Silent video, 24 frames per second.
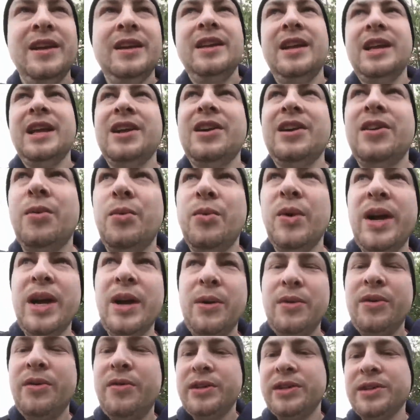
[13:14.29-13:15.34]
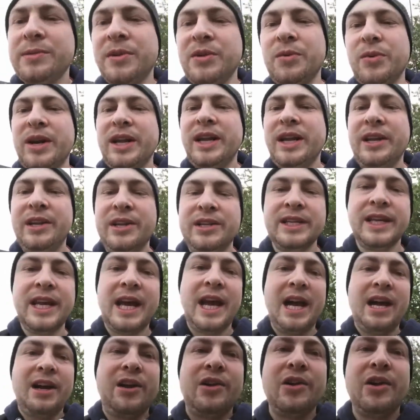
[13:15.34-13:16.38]
like a werewolf or something when it used to get
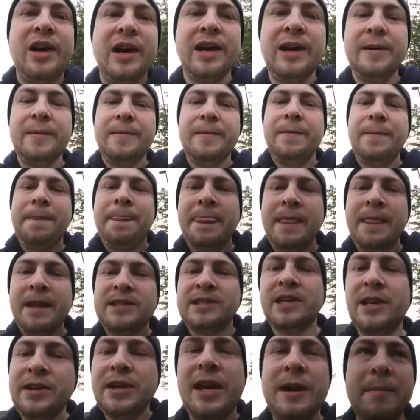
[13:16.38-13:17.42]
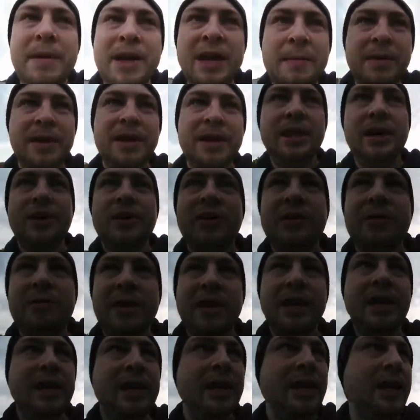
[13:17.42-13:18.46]
angry. So yeah, maybe they could
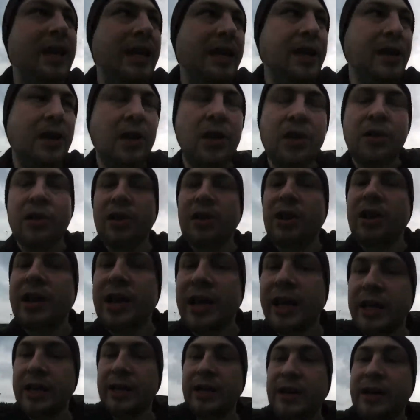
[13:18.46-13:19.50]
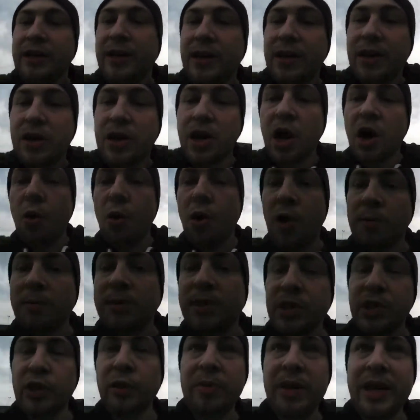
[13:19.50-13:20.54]
make it like online co-op
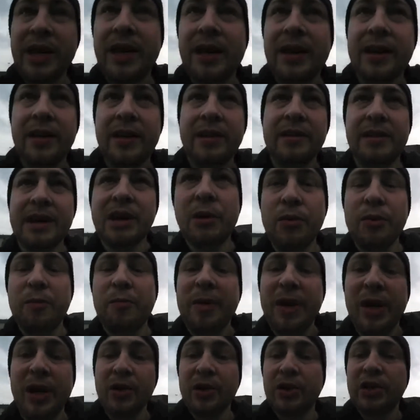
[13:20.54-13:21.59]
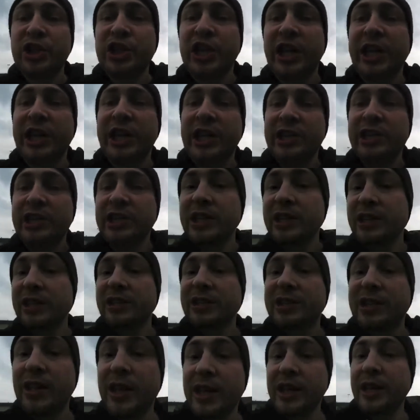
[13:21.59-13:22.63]
2-player. That would be a good change.
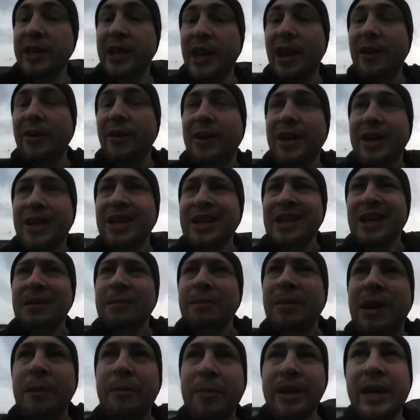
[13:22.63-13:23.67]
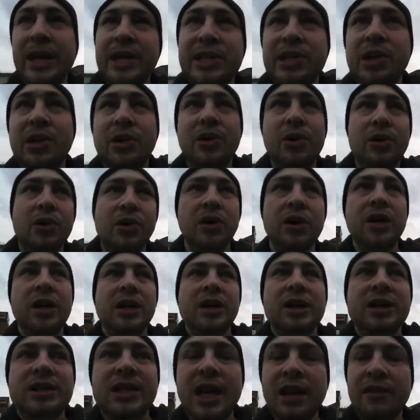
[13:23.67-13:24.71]
So there you go. My picks are
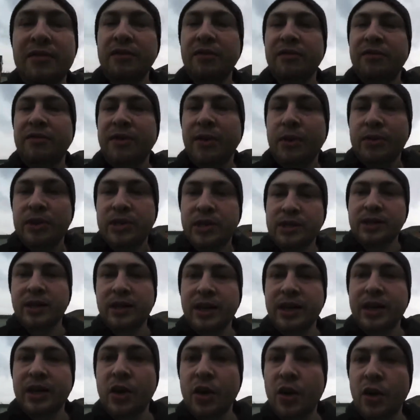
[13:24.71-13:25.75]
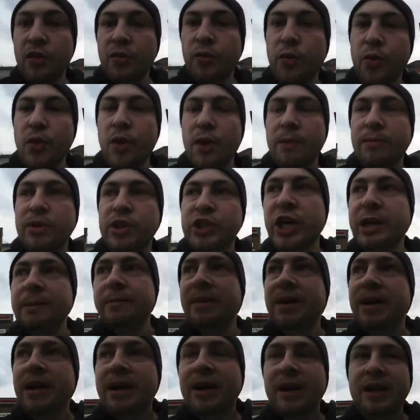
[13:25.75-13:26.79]
Siphon Filter and Earthworm Jim,
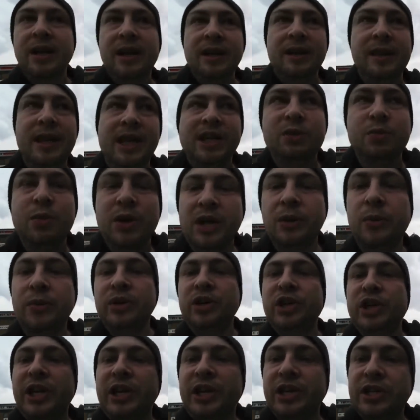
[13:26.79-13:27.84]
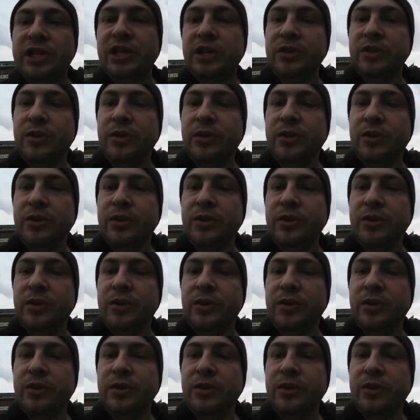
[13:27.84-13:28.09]
and that's what I would change